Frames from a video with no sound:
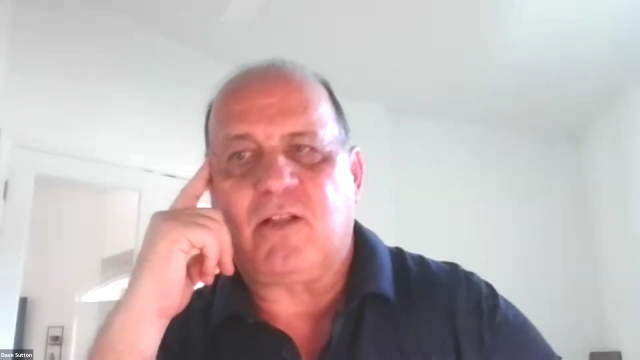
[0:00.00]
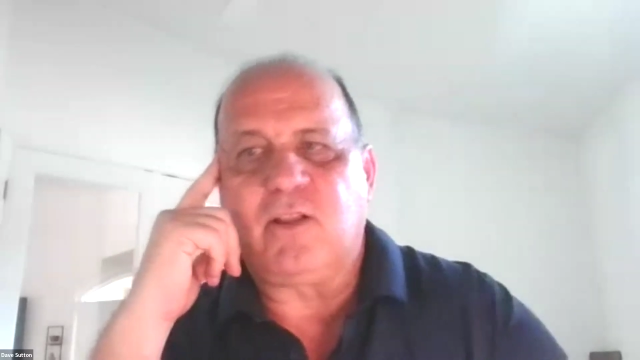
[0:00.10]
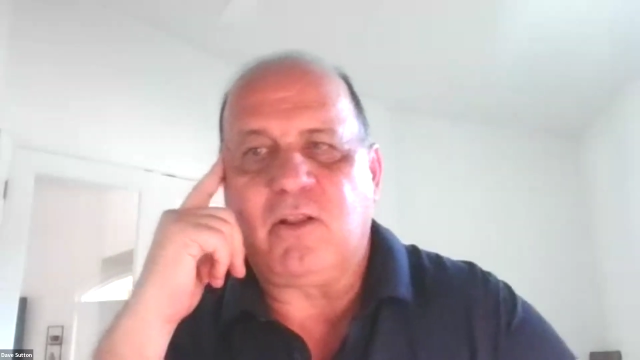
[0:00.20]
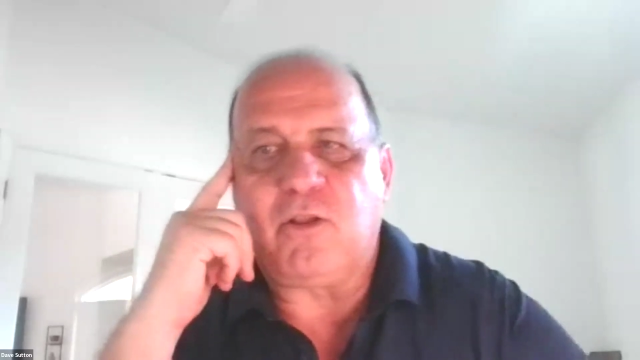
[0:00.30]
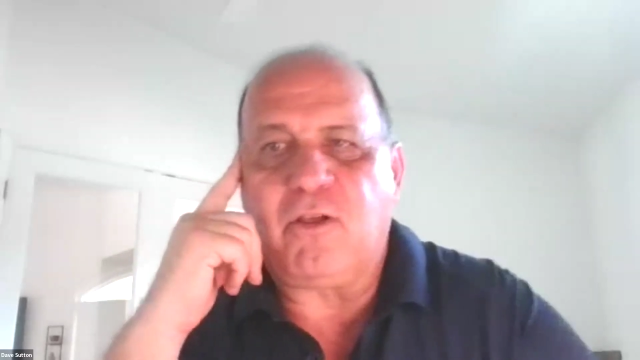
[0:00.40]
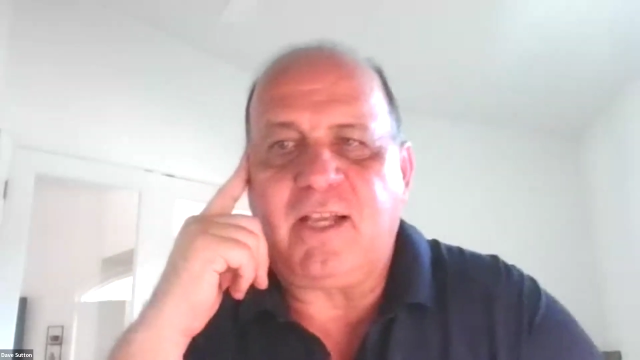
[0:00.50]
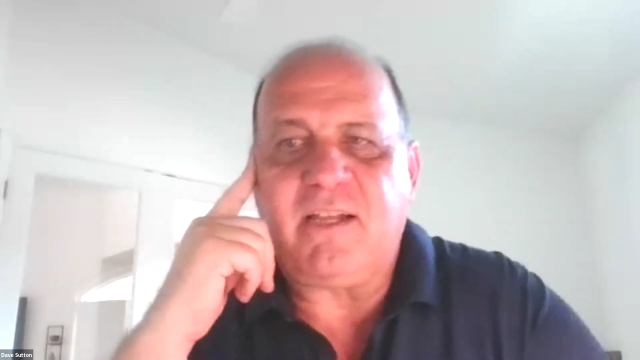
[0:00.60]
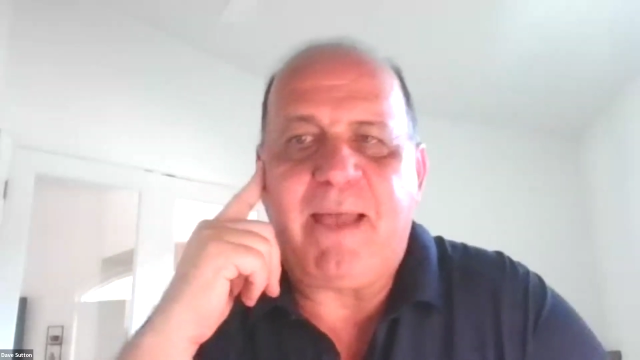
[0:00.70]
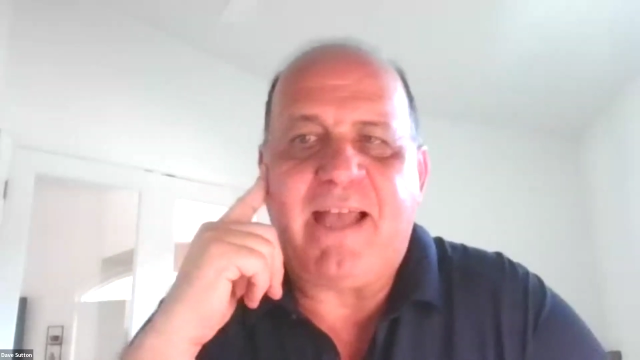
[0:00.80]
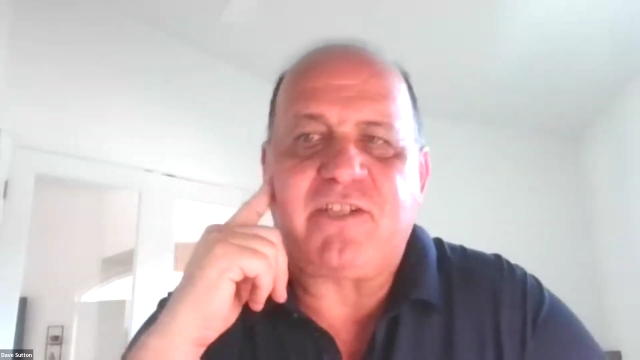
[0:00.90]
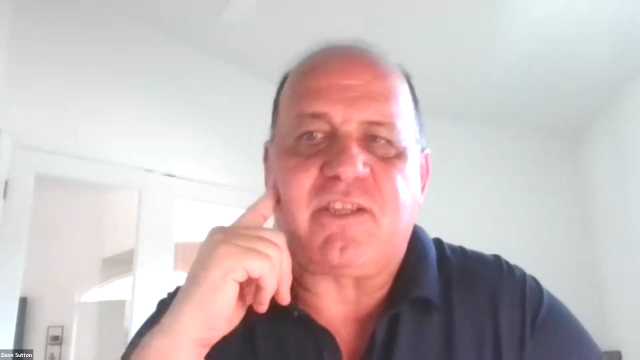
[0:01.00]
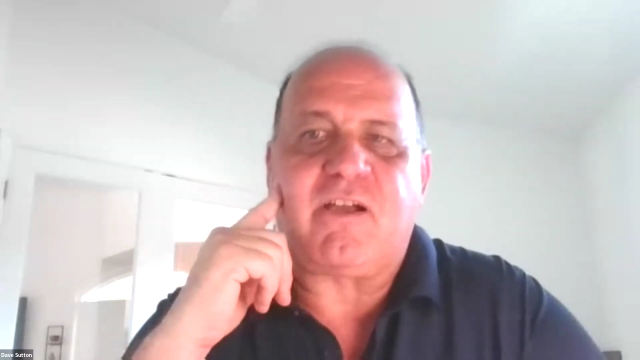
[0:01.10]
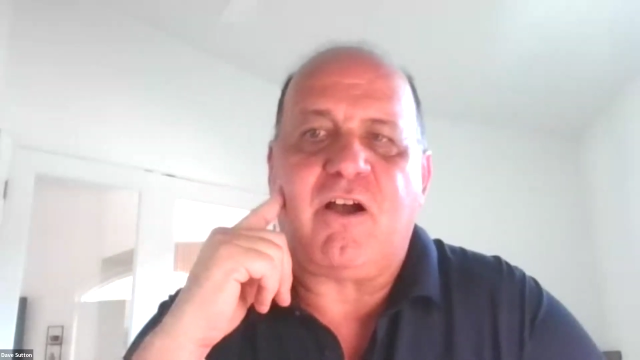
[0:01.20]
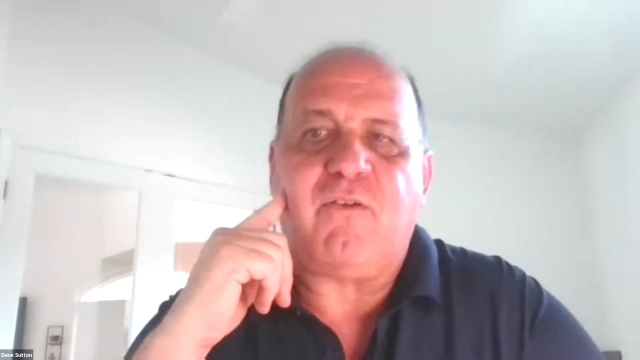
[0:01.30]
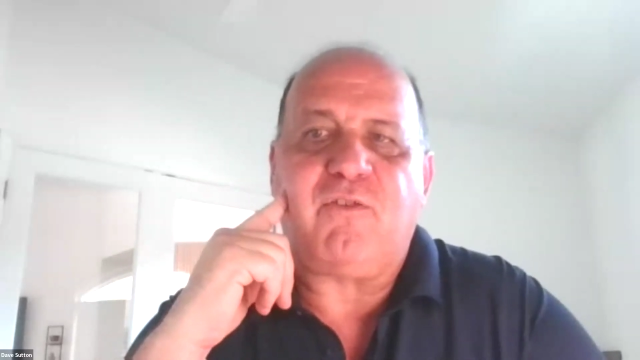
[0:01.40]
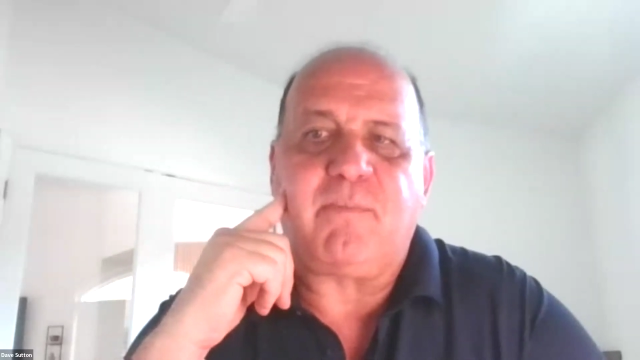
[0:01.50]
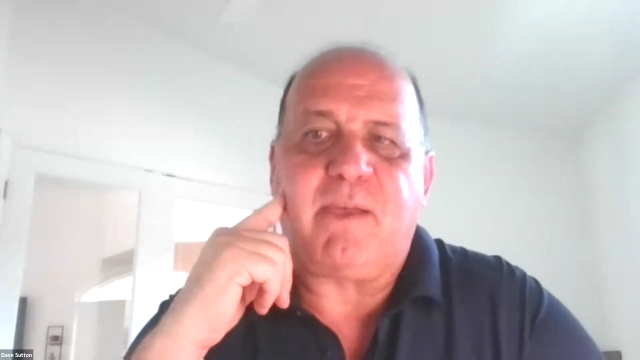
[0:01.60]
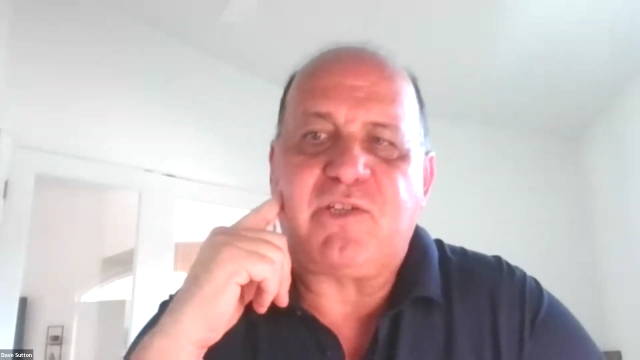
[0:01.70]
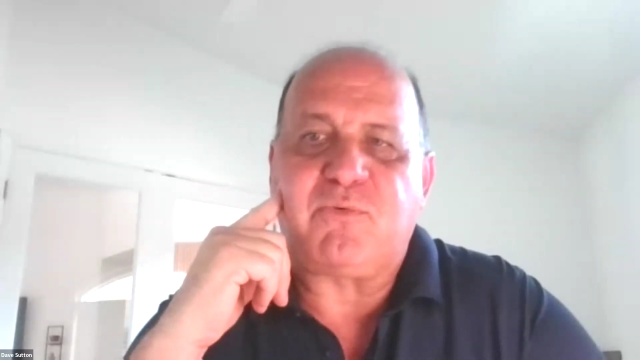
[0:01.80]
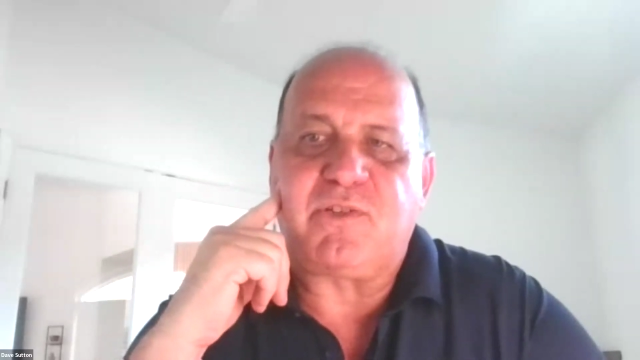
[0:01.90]
looking to match the car for the
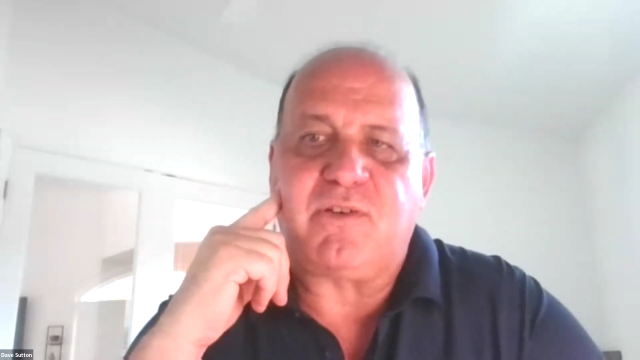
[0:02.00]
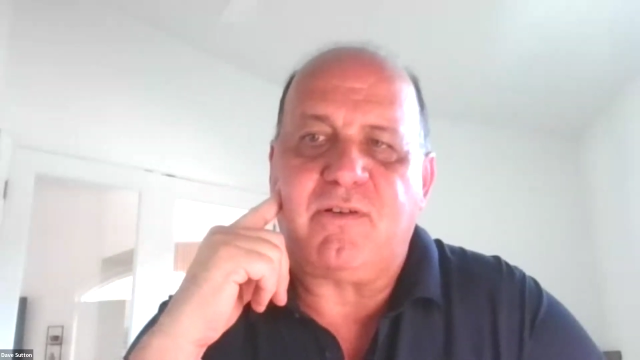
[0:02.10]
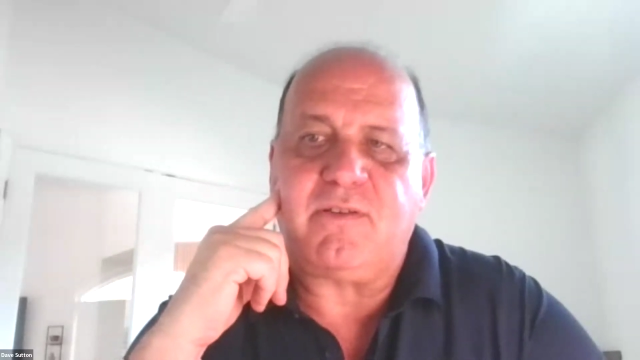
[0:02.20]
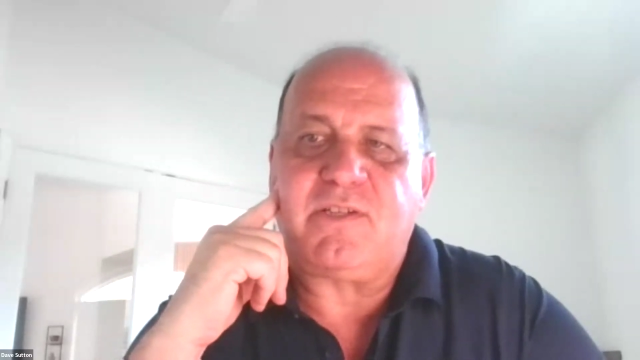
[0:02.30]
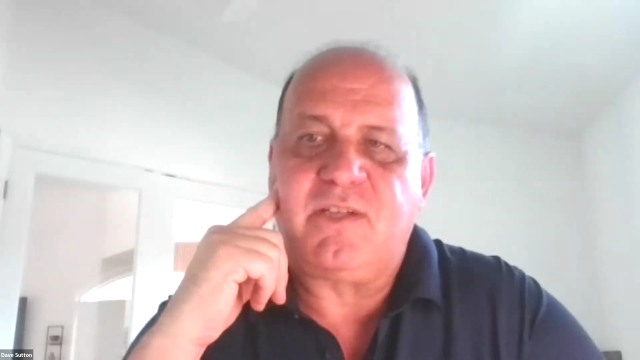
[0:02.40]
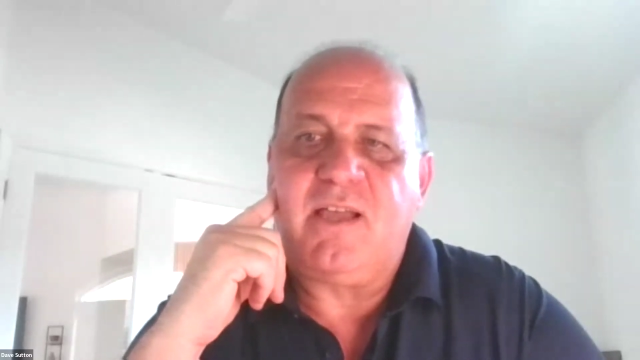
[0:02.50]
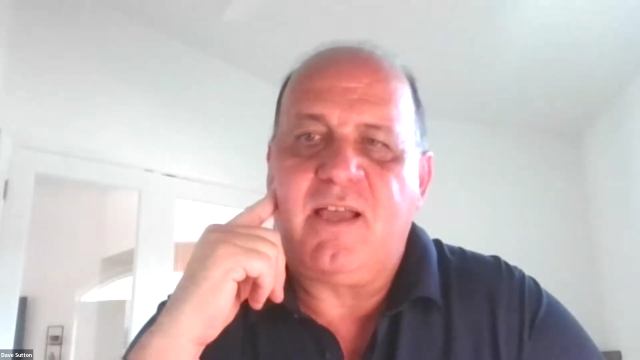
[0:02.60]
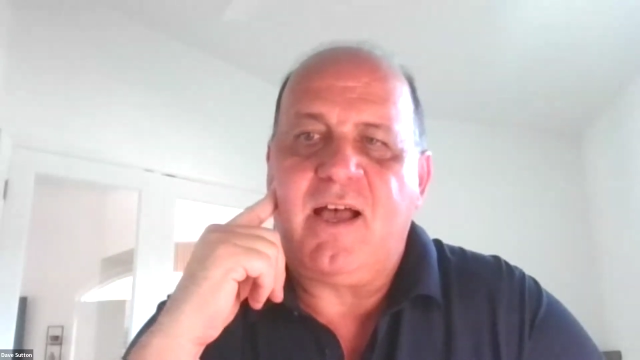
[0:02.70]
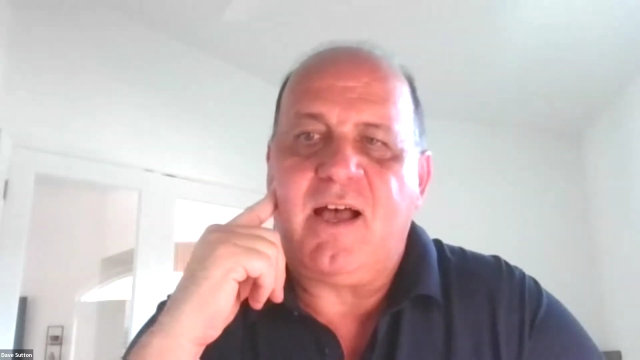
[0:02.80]
best results.